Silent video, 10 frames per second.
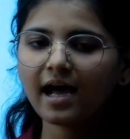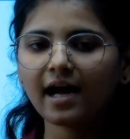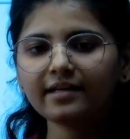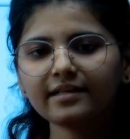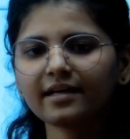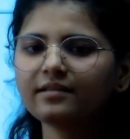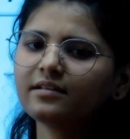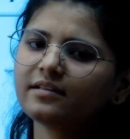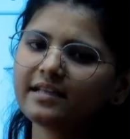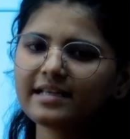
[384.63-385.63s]
and
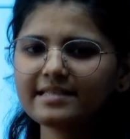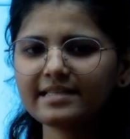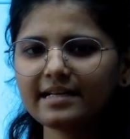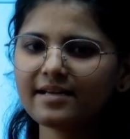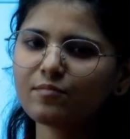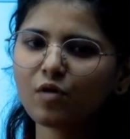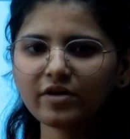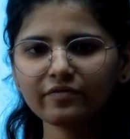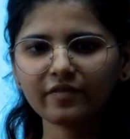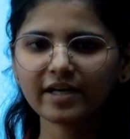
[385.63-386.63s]
can easily
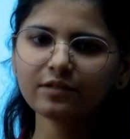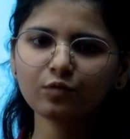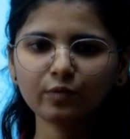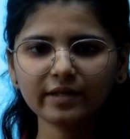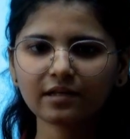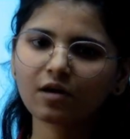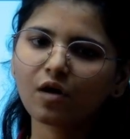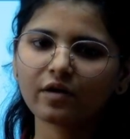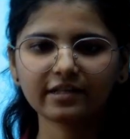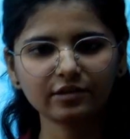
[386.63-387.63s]
modify the width
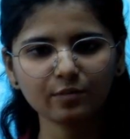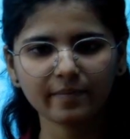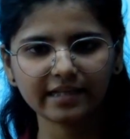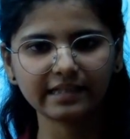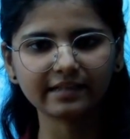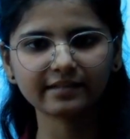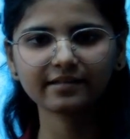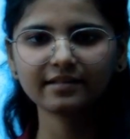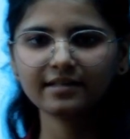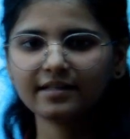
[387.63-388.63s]
according to my need
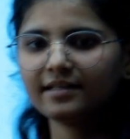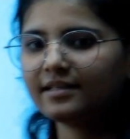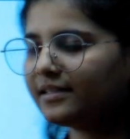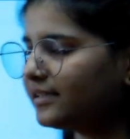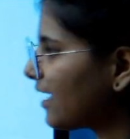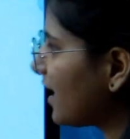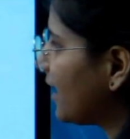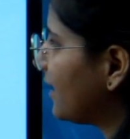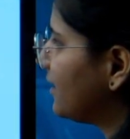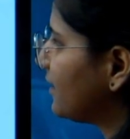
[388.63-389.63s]

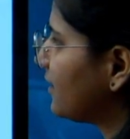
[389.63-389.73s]
and